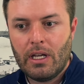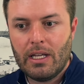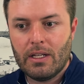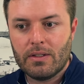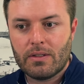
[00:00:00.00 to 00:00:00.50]

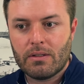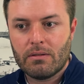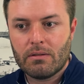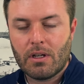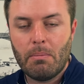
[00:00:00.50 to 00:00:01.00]
is
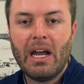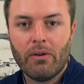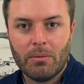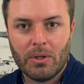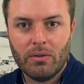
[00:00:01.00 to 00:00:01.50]

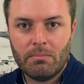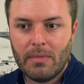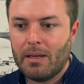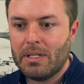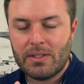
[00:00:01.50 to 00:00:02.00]
comparable,
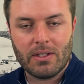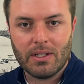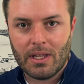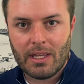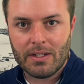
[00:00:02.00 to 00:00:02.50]
maybe still
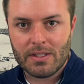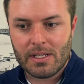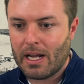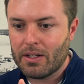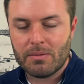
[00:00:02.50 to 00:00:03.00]
in the thousands
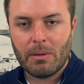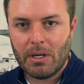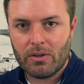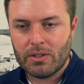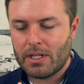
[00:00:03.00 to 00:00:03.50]
of dollars, maybe
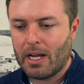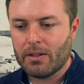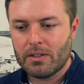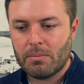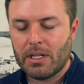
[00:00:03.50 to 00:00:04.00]
hundreds of
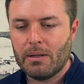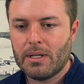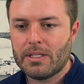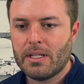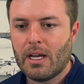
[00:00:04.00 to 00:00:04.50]
dollars, but
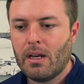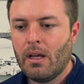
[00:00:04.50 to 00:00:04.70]
it's in that.